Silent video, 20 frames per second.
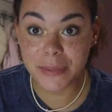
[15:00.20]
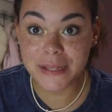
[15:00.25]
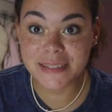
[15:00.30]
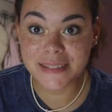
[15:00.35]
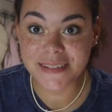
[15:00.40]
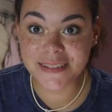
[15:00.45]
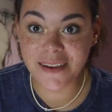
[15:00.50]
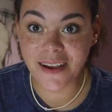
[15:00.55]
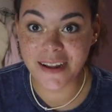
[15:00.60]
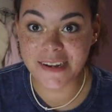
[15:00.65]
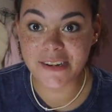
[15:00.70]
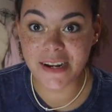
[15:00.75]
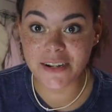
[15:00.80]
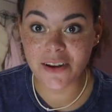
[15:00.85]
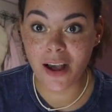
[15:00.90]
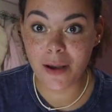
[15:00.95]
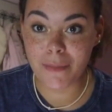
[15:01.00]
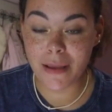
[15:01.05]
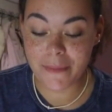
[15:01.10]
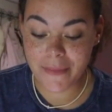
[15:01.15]
Business
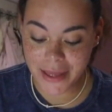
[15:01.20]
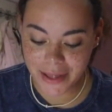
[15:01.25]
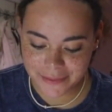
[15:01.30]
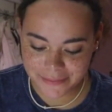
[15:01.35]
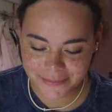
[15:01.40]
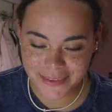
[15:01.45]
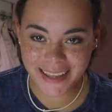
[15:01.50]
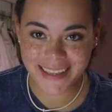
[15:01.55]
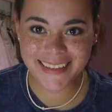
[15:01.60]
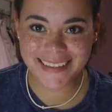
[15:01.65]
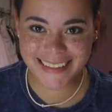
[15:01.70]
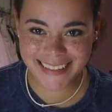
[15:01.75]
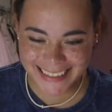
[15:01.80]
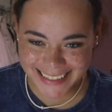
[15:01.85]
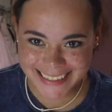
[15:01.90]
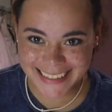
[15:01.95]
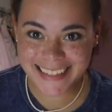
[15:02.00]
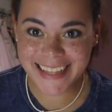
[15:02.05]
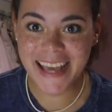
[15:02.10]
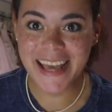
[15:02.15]
contract on my bed, like
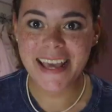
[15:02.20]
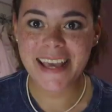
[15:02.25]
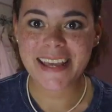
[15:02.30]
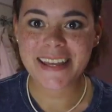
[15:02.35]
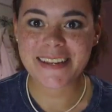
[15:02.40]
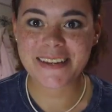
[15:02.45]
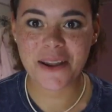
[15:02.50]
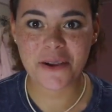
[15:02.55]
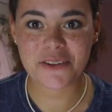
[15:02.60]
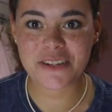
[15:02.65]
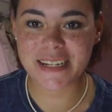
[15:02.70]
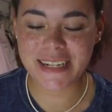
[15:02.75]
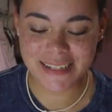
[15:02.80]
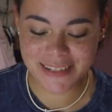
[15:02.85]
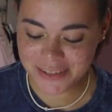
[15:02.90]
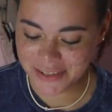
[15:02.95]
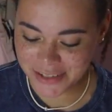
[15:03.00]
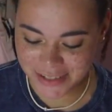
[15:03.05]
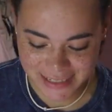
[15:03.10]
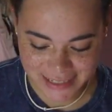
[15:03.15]
no
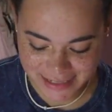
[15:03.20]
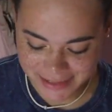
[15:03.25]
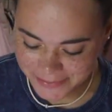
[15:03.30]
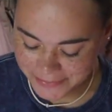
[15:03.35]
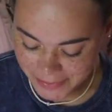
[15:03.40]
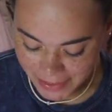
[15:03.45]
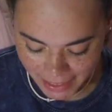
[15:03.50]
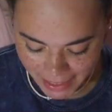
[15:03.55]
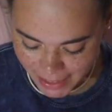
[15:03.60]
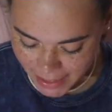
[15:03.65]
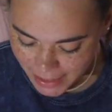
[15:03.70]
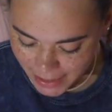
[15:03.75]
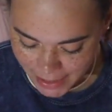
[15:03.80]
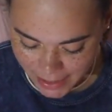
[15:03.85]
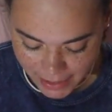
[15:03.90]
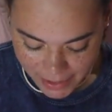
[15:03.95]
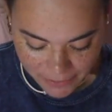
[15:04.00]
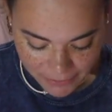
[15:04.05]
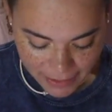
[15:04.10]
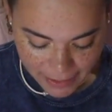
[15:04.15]
sheets, just
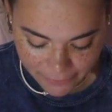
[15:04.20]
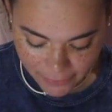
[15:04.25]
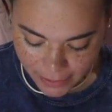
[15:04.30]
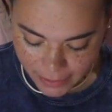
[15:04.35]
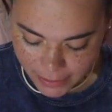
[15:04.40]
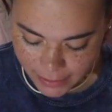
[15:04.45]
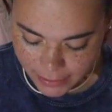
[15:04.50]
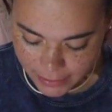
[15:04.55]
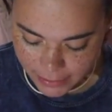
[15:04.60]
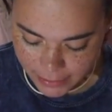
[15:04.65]
whatever.